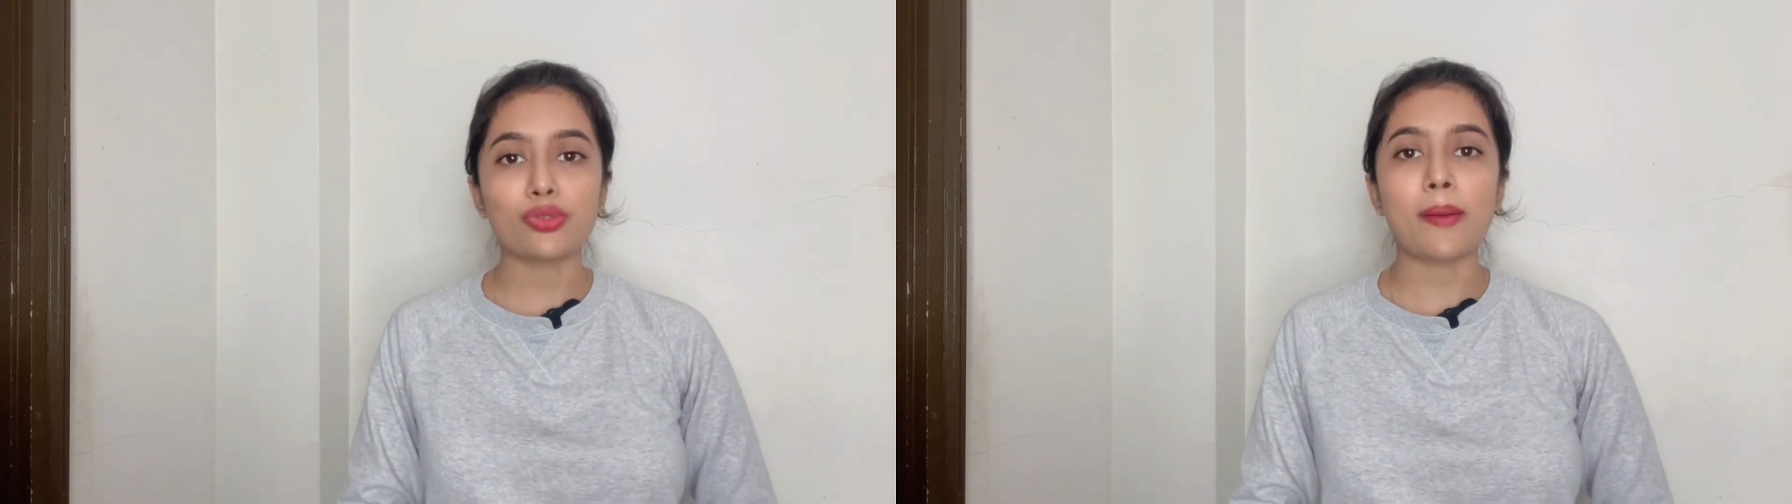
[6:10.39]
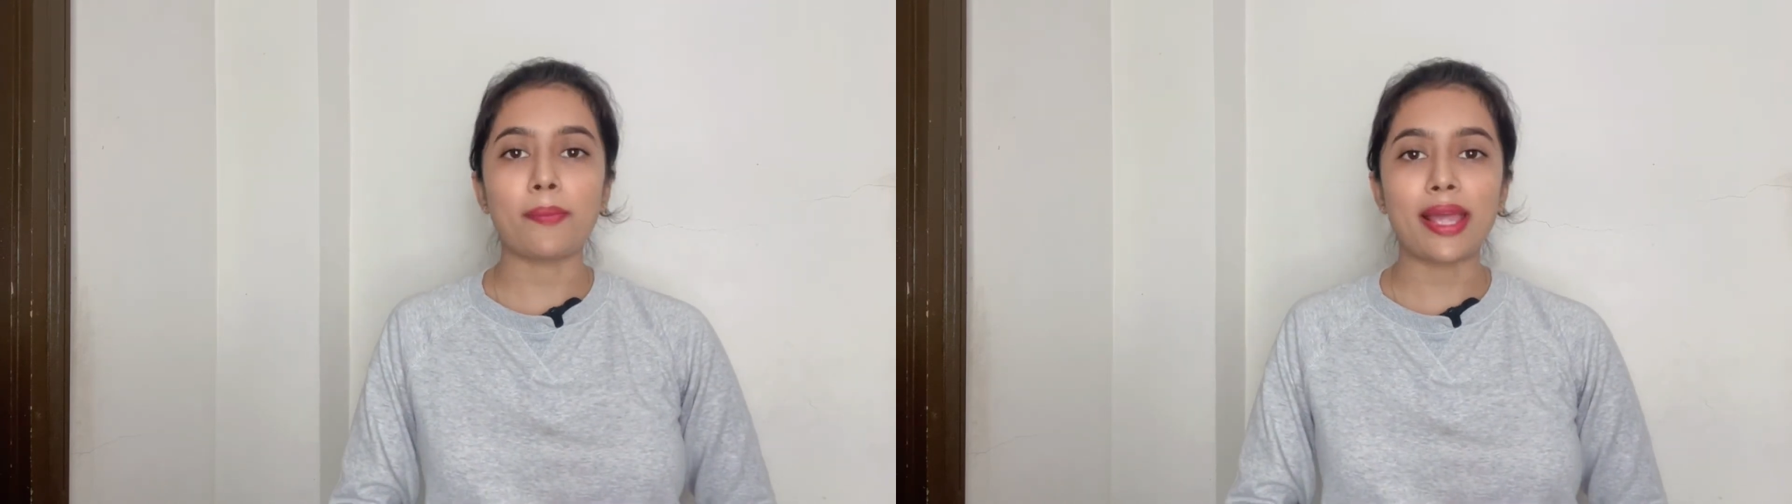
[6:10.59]

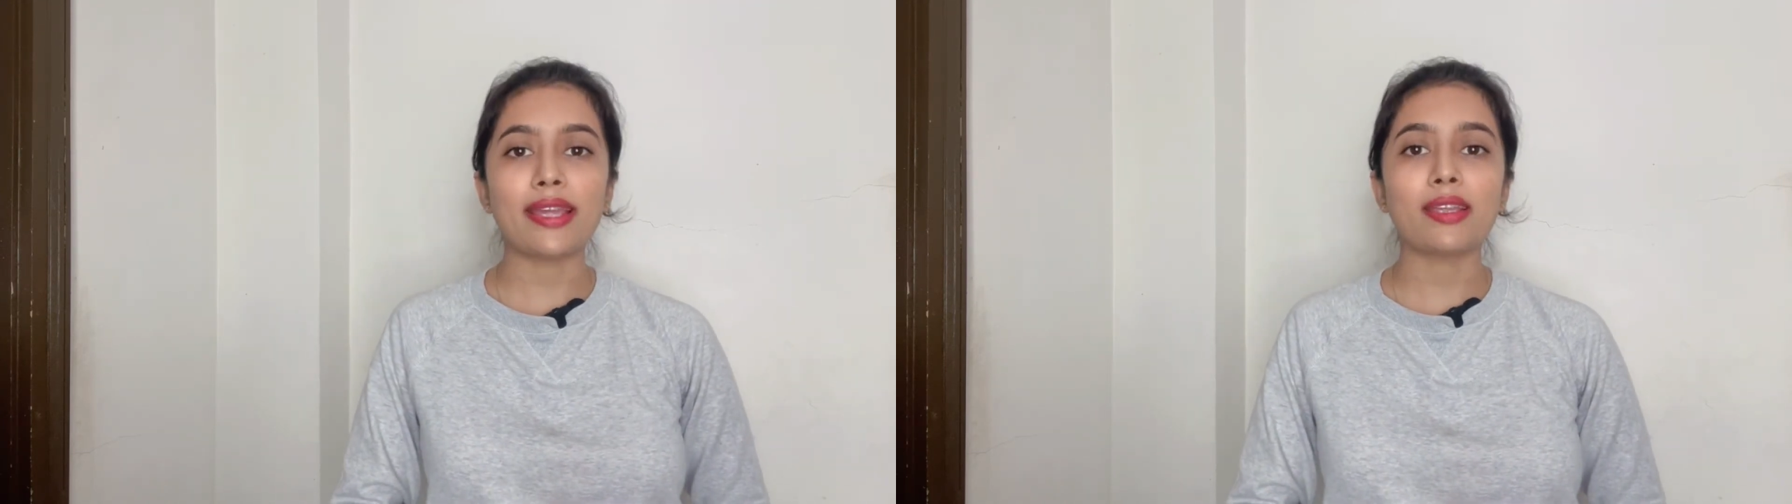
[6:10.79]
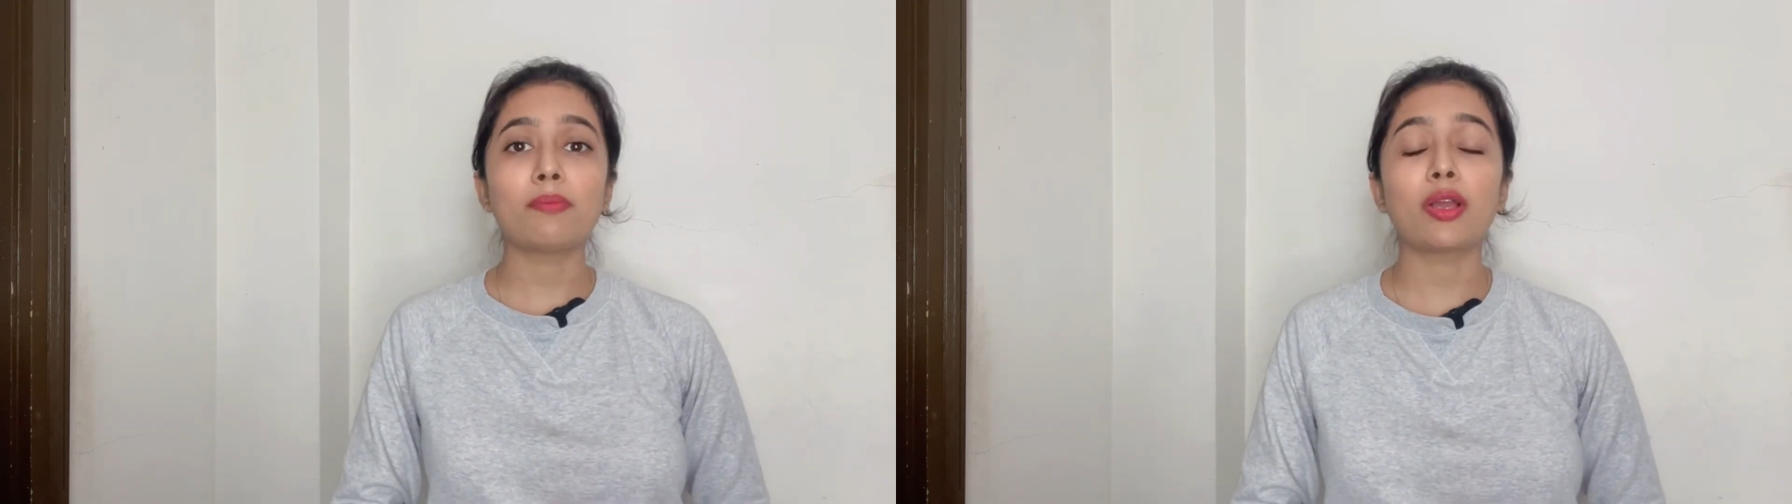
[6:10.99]
to apply
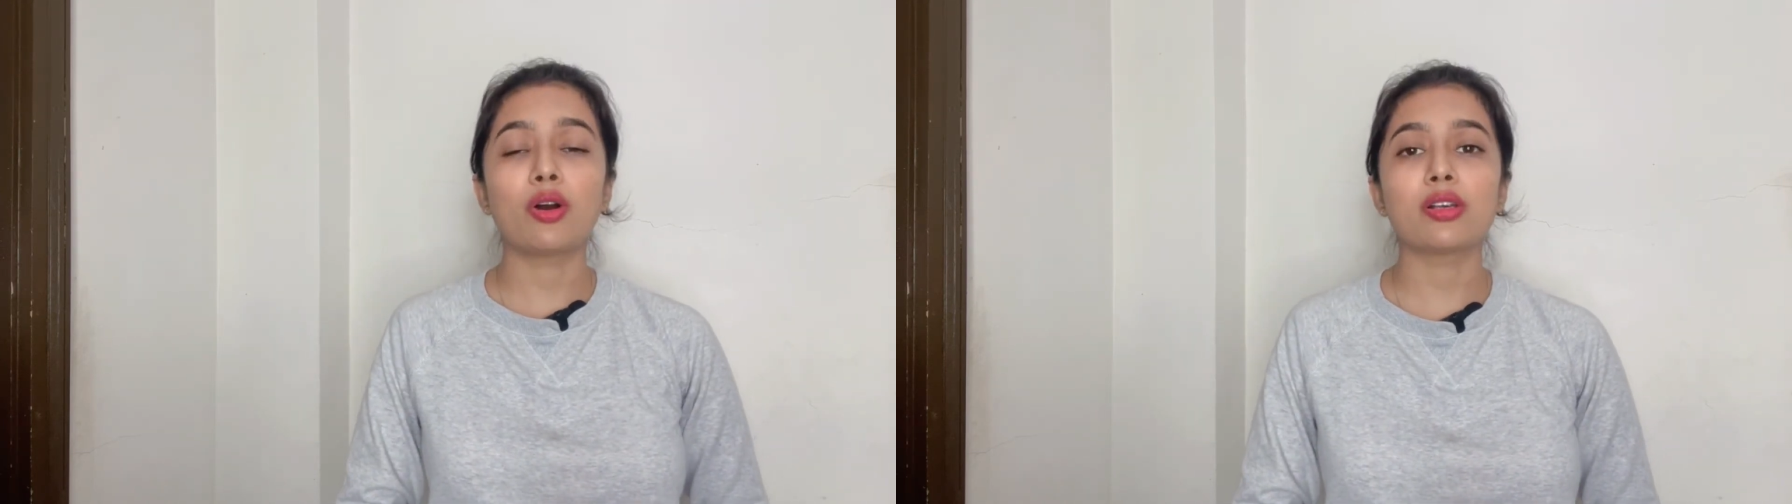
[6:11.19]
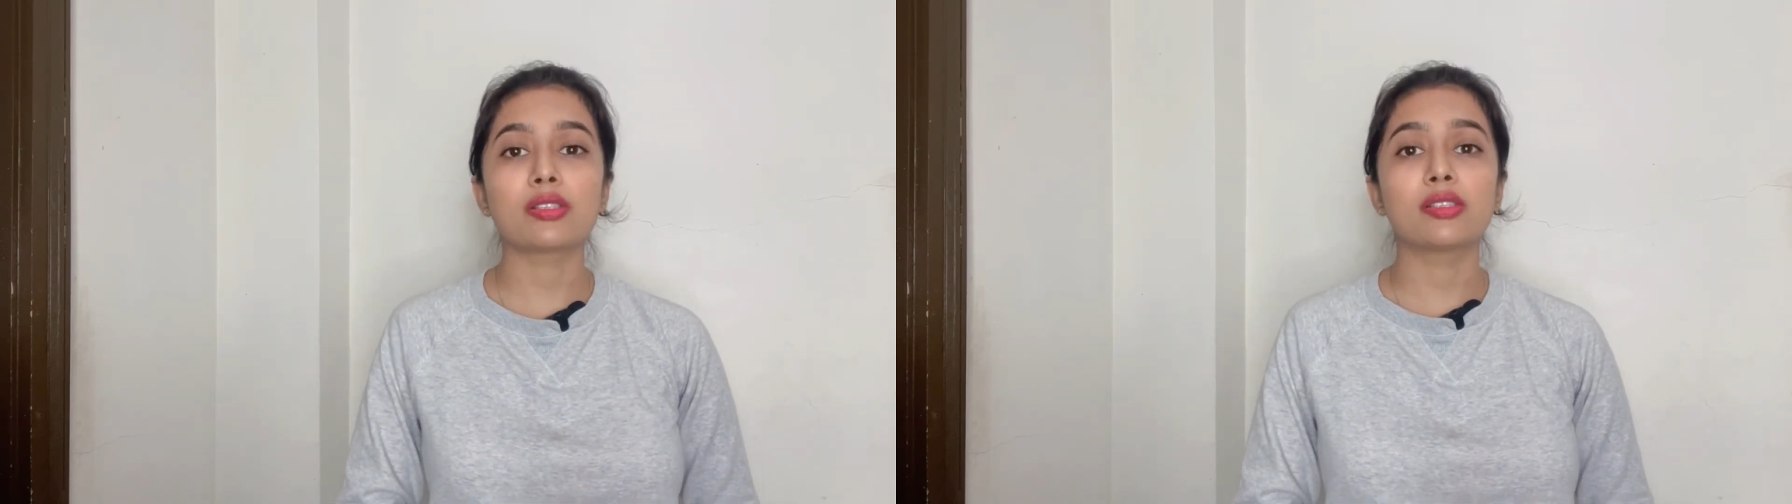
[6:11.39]
it,
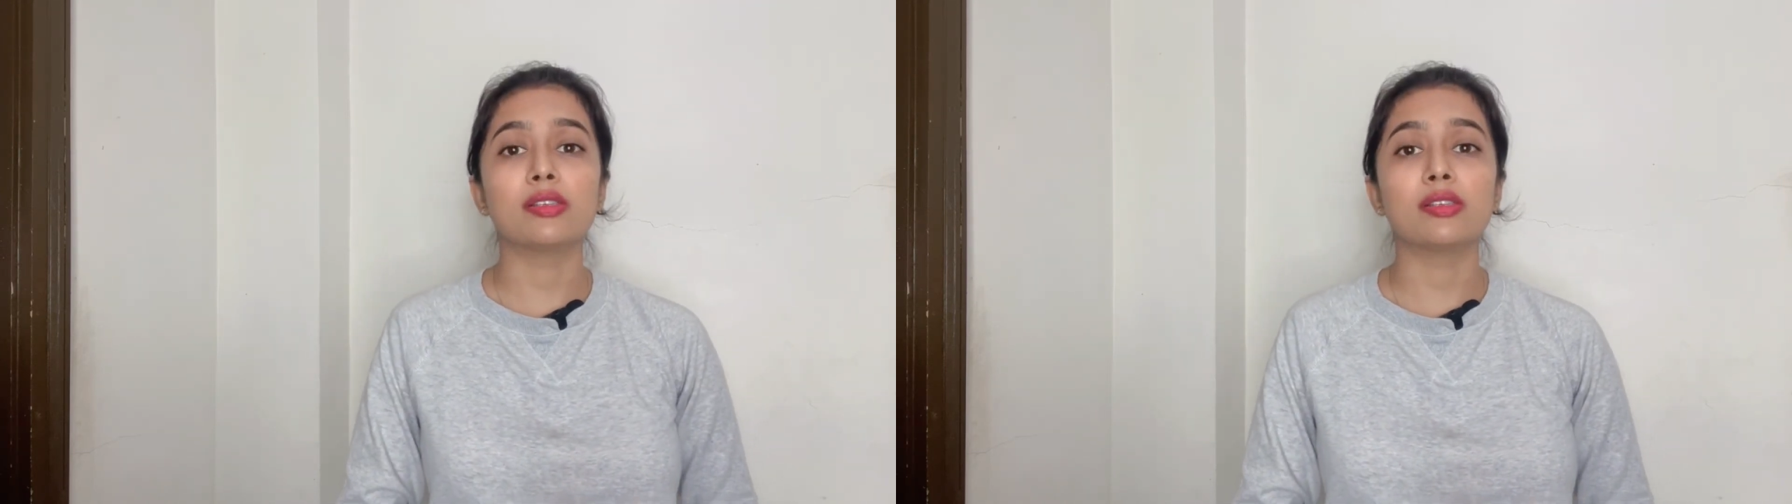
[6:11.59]
because